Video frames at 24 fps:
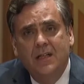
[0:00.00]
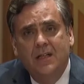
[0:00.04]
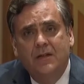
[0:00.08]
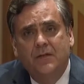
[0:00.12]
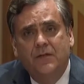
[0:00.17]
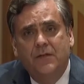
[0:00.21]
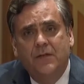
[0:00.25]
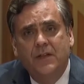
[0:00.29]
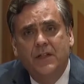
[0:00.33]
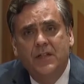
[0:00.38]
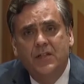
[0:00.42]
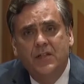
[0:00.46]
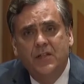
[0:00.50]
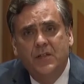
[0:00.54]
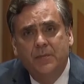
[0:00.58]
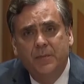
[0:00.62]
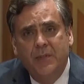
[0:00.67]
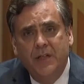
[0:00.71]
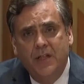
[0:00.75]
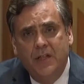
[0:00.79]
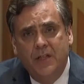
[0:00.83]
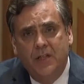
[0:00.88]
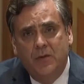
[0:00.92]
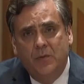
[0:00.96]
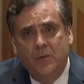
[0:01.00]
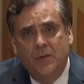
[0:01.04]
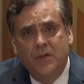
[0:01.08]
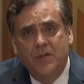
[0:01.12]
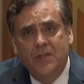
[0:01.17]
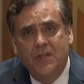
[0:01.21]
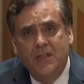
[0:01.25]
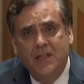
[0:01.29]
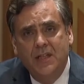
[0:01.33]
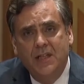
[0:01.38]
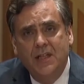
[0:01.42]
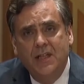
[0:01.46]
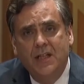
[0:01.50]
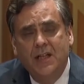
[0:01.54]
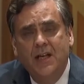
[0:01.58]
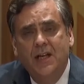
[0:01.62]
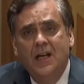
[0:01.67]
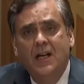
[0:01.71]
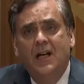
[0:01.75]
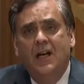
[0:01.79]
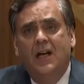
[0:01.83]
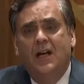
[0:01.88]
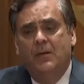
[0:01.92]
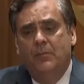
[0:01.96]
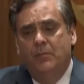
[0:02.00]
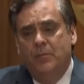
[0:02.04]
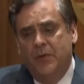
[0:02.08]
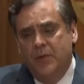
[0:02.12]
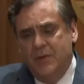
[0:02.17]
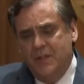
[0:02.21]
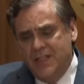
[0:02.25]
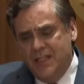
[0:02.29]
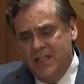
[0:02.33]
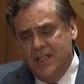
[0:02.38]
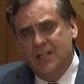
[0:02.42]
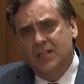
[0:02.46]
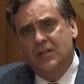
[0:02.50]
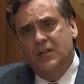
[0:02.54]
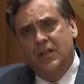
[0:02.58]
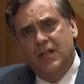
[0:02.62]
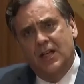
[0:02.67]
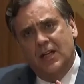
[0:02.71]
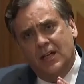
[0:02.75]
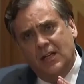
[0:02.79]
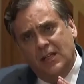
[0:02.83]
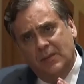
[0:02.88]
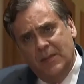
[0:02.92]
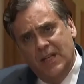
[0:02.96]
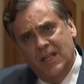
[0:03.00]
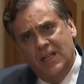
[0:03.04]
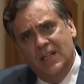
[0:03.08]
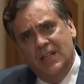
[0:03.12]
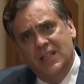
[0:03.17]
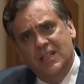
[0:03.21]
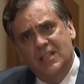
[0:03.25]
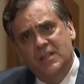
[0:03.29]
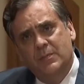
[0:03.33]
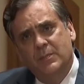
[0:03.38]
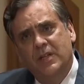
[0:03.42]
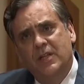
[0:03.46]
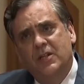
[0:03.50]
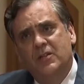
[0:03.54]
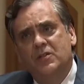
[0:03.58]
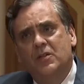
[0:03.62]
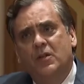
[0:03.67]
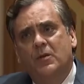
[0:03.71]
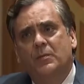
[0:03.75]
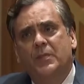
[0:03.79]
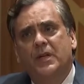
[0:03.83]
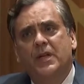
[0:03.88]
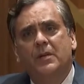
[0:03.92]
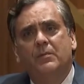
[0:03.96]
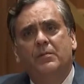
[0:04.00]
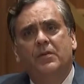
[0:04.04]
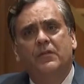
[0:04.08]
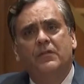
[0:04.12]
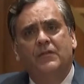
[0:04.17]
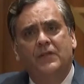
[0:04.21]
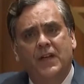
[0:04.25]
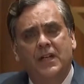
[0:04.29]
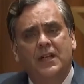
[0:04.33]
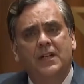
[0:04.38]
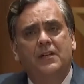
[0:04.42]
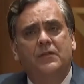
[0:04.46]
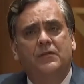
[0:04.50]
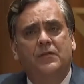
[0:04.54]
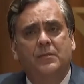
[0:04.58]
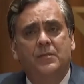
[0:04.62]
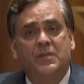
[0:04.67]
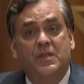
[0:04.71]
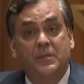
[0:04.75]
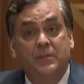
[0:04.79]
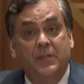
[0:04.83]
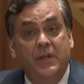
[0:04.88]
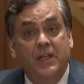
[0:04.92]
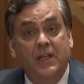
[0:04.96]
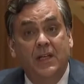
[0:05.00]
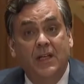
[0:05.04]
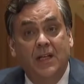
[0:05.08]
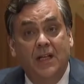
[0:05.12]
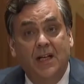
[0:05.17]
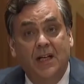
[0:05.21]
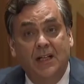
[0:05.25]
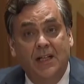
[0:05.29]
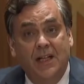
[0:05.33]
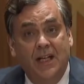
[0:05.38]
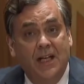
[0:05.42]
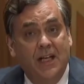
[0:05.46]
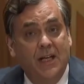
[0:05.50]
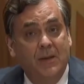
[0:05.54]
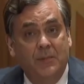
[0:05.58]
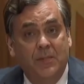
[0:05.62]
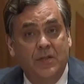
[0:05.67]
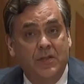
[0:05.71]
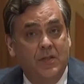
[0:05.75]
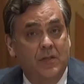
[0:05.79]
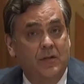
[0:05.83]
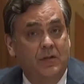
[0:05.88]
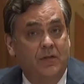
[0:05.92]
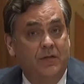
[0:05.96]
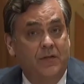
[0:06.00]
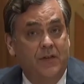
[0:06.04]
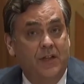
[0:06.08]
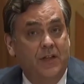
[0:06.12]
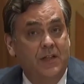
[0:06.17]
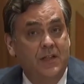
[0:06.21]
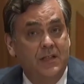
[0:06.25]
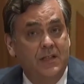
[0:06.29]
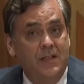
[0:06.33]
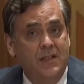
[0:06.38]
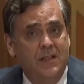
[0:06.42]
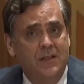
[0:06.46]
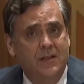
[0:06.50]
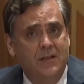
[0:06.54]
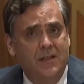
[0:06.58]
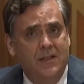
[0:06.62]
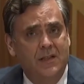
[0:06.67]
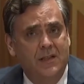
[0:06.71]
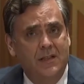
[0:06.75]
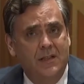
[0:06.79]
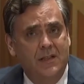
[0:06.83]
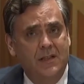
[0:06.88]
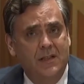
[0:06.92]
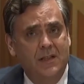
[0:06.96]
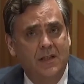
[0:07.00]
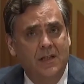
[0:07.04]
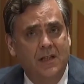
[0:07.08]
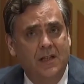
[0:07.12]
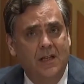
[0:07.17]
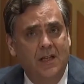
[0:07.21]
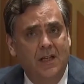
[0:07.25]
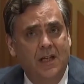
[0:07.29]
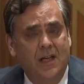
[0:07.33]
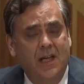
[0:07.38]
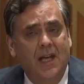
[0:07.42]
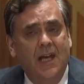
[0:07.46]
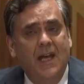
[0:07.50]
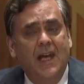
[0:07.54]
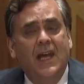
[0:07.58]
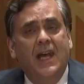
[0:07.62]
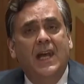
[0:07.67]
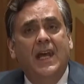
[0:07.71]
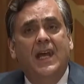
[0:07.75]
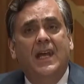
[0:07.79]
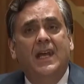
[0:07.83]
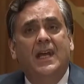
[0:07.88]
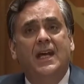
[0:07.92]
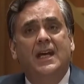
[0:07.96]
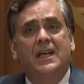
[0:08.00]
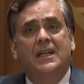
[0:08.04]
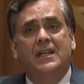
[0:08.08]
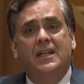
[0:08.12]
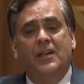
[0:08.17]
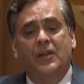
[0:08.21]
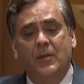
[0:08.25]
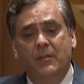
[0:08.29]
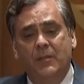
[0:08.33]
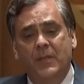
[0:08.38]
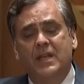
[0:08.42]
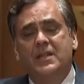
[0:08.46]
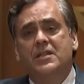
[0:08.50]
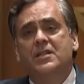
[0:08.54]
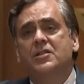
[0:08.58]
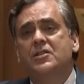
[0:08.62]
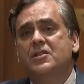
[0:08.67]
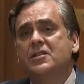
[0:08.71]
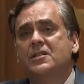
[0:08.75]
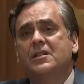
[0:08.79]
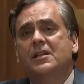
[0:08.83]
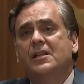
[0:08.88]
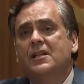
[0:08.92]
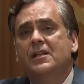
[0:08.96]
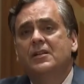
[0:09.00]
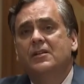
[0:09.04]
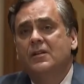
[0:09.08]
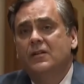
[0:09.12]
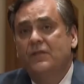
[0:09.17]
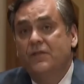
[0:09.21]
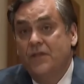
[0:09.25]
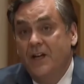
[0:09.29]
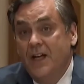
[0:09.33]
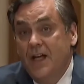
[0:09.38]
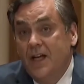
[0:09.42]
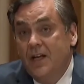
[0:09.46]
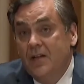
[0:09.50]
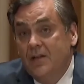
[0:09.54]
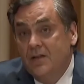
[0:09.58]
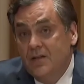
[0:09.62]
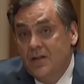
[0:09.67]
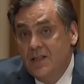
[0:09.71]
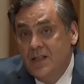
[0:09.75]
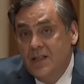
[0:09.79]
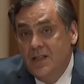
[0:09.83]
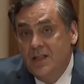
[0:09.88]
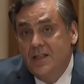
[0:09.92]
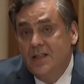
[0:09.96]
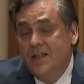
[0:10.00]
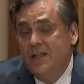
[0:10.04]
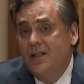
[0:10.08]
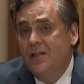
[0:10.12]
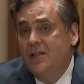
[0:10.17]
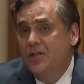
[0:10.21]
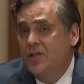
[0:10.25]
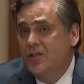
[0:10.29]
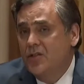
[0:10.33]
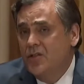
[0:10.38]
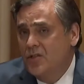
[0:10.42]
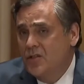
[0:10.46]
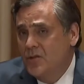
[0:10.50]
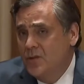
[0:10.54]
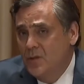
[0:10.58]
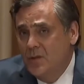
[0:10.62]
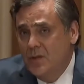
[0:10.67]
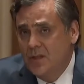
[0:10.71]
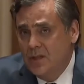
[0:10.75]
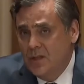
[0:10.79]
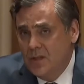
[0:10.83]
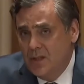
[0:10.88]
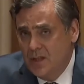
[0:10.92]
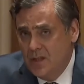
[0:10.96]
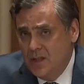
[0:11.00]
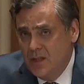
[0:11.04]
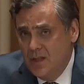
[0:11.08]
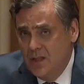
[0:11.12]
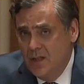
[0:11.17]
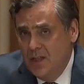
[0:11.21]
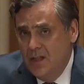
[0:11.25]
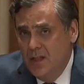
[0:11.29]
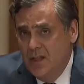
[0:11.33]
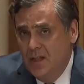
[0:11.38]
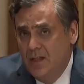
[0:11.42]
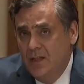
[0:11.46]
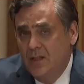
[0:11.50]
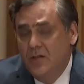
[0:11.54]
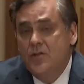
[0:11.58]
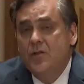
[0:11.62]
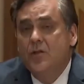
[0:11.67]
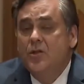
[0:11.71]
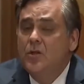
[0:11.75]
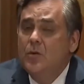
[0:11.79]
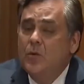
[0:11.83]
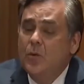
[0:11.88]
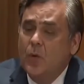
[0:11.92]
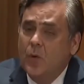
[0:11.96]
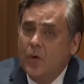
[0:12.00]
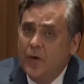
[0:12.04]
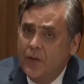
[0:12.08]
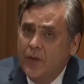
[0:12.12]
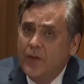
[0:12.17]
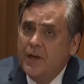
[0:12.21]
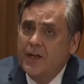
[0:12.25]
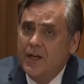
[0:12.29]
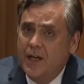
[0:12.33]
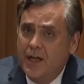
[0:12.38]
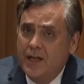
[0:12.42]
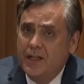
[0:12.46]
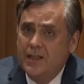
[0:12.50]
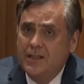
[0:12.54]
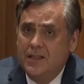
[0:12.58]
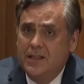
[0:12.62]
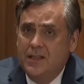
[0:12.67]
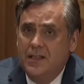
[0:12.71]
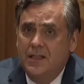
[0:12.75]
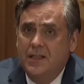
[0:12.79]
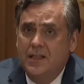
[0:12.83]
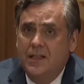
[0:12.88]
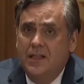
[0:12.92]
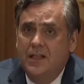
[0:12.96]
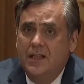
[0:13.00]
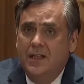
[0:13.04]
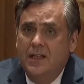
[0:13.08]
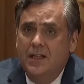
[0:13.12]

free speech? We're seeing that many of these speakers are being prevented from speaking on campus under various theories. And the message is clear to faculty, it's clear to students. There's a new orthodoxy